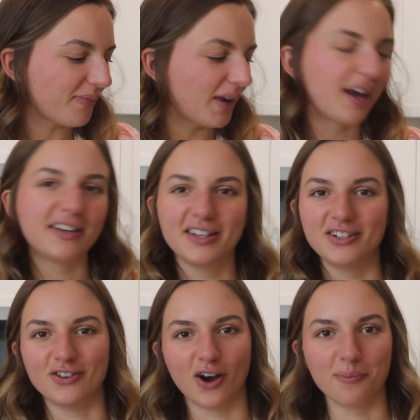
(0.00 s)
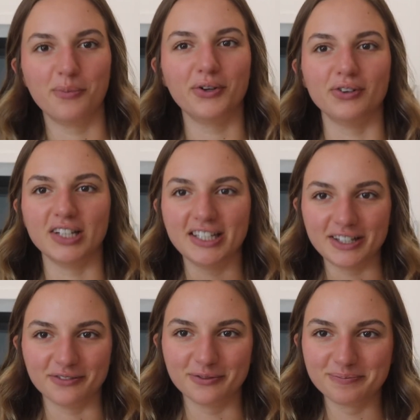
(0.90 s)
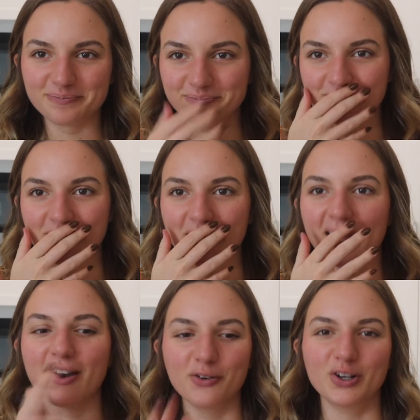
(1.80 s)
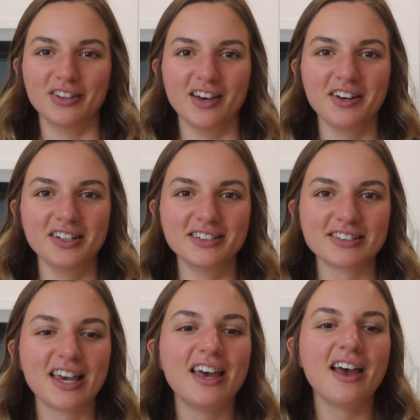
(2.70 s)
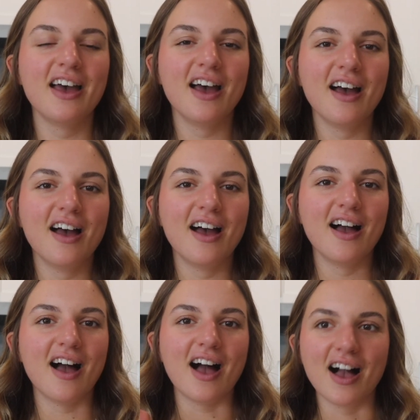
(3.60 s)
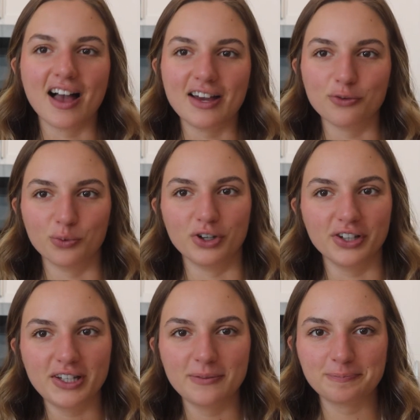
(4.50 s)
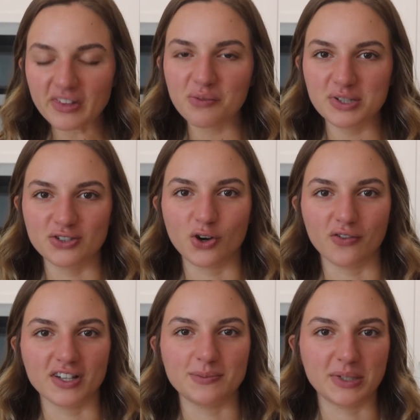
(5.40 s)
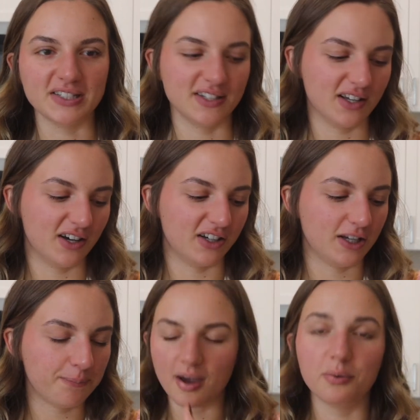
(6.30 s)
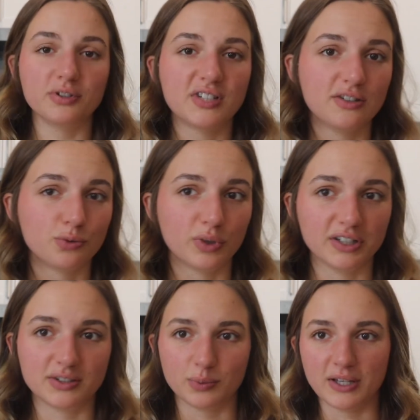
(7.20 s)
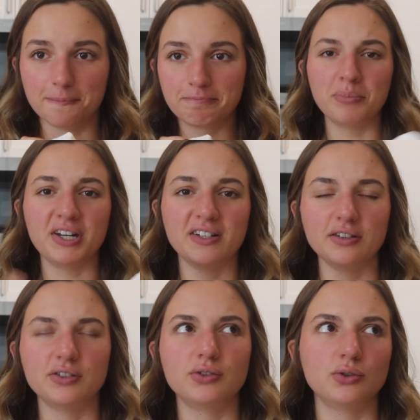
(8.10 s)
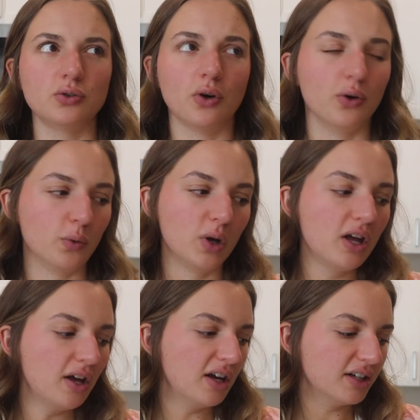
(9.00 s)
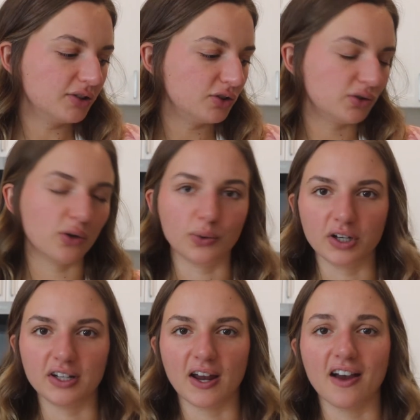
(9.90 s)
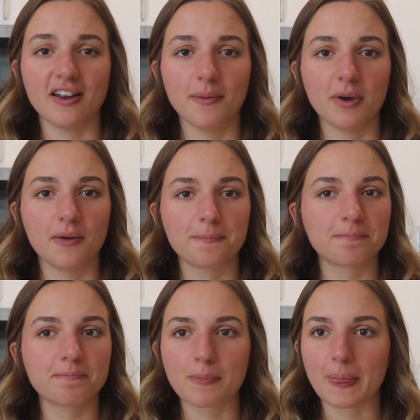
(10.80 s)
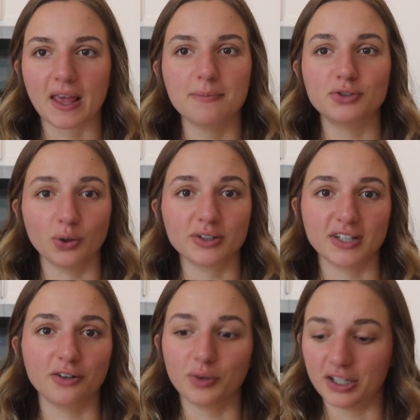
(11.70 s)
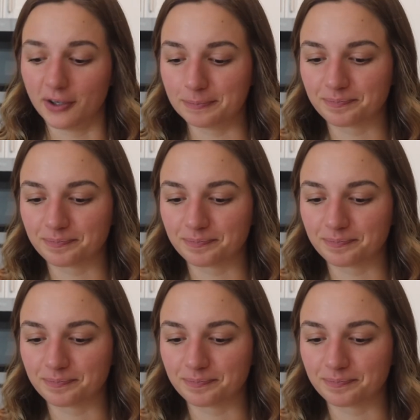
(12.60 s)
I cannot believe how good that is. I really was nervous because of the honey. I will say it's really sweet, but it is so good. I'm so excited right now.